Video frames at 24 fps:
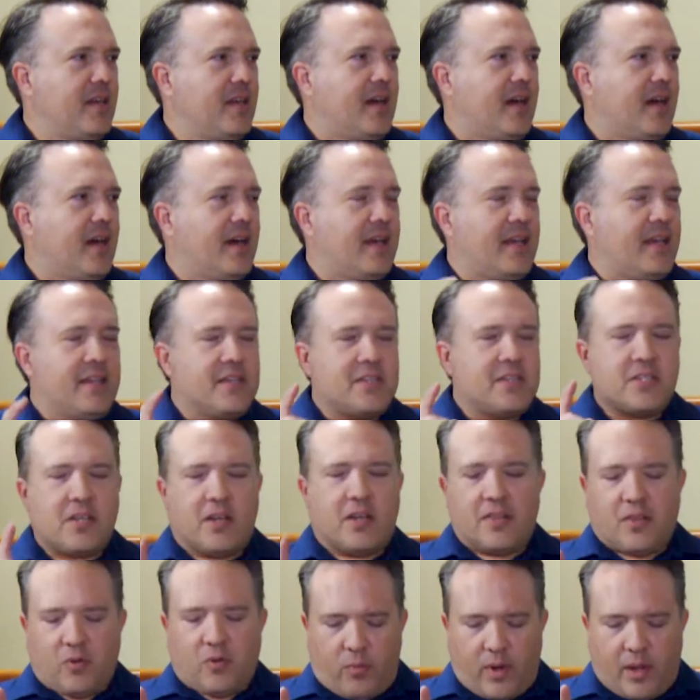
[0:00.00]
It is
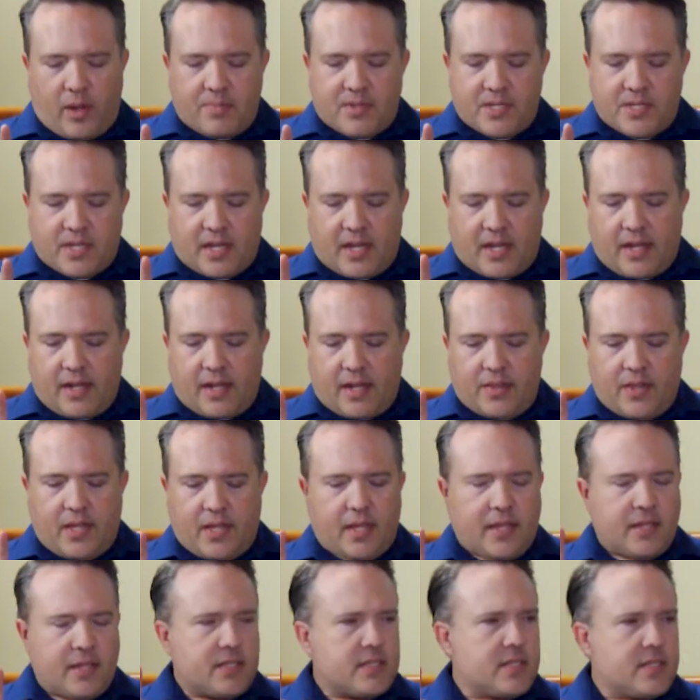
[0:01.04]
on the website. I
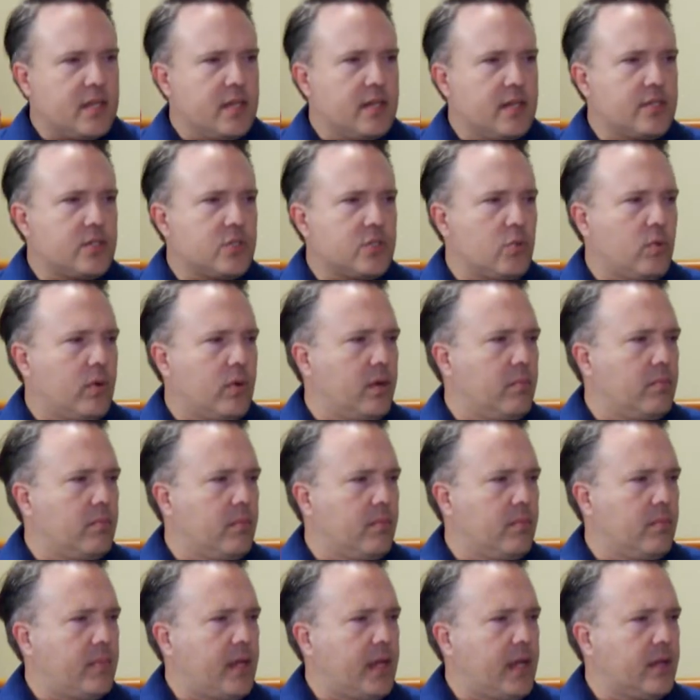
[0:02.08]
think it's
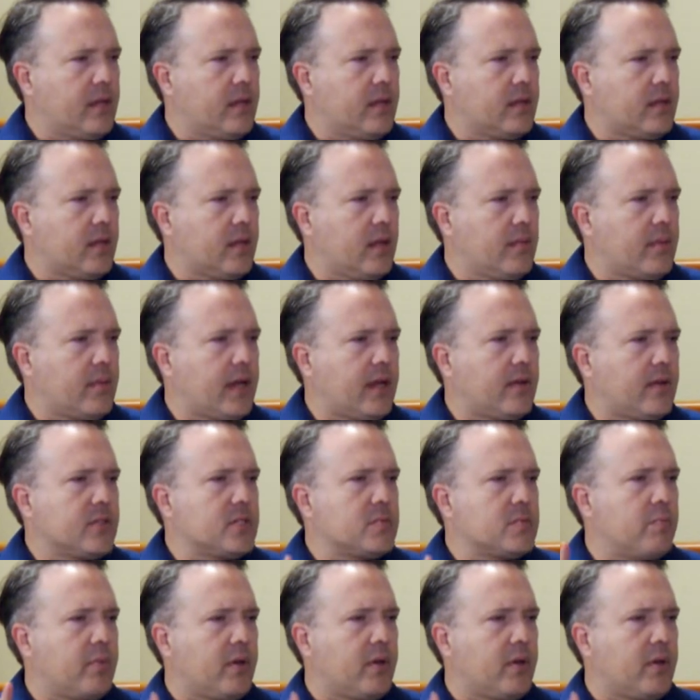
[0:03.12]
Main Clubhouse.